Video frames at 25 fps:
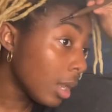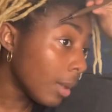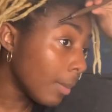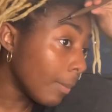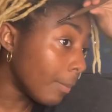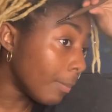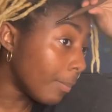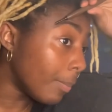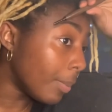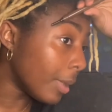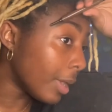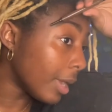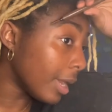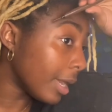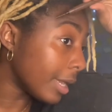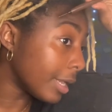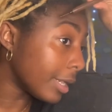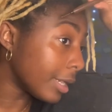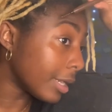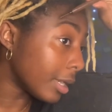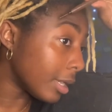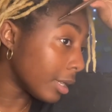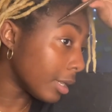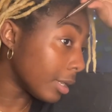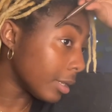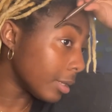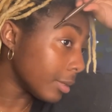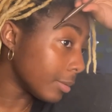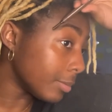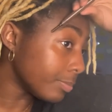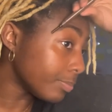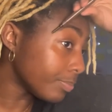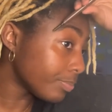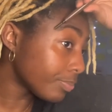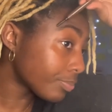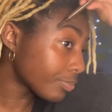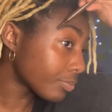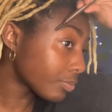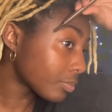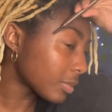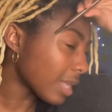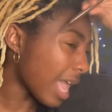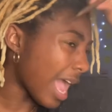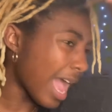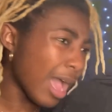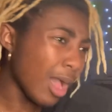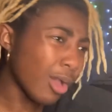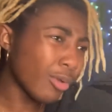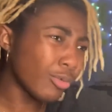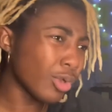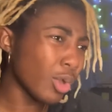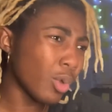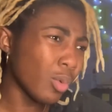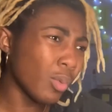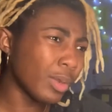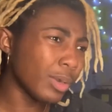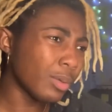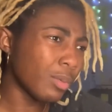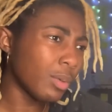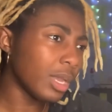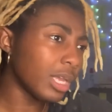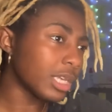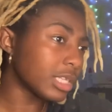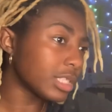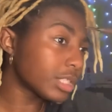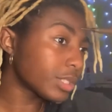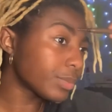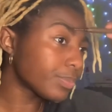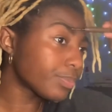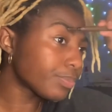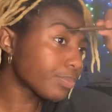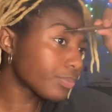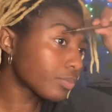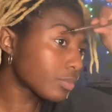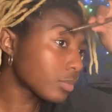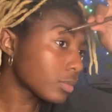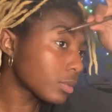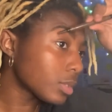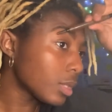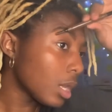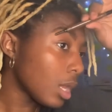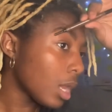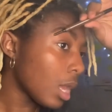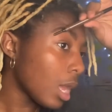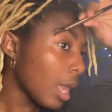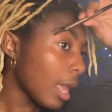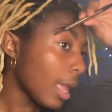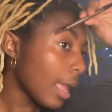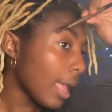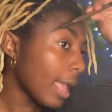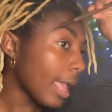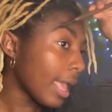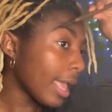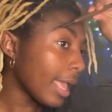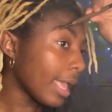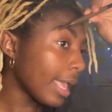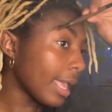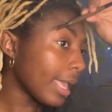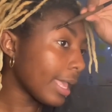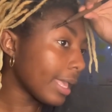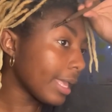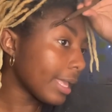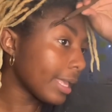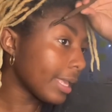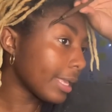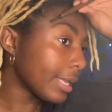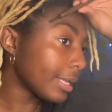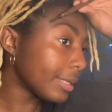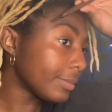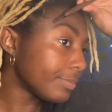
But I don't know what it was. And